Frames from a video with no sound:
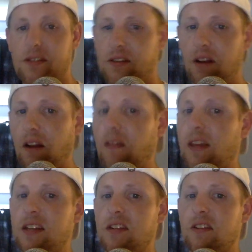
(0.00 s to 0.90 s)
They're gonna
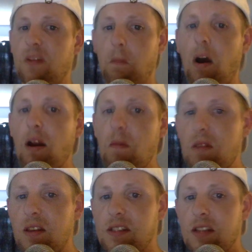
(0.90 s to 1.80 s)
get down to the bottom of
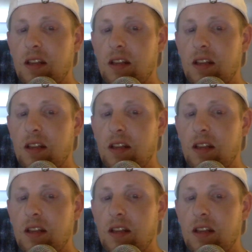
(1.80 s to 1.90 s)
this.